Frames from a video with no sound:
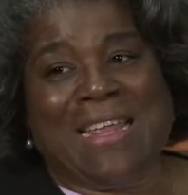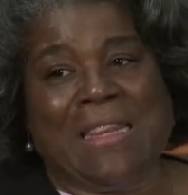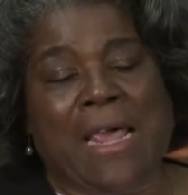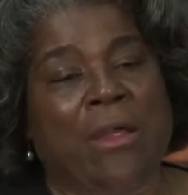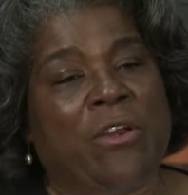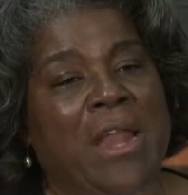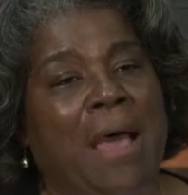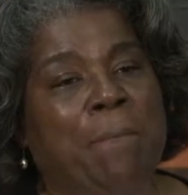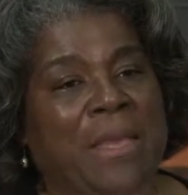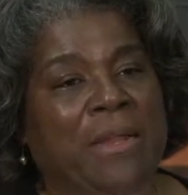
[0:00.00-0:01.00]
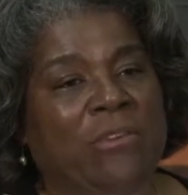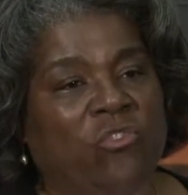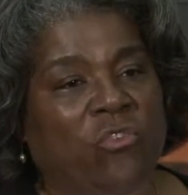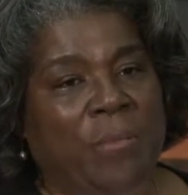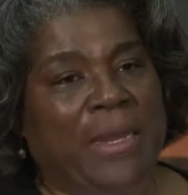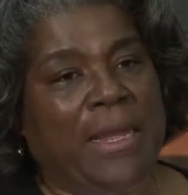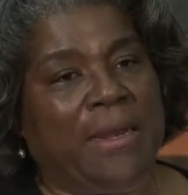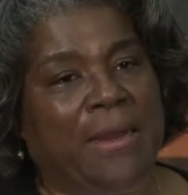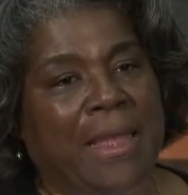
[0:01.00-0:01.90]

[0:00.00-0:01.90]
they are not being discriminated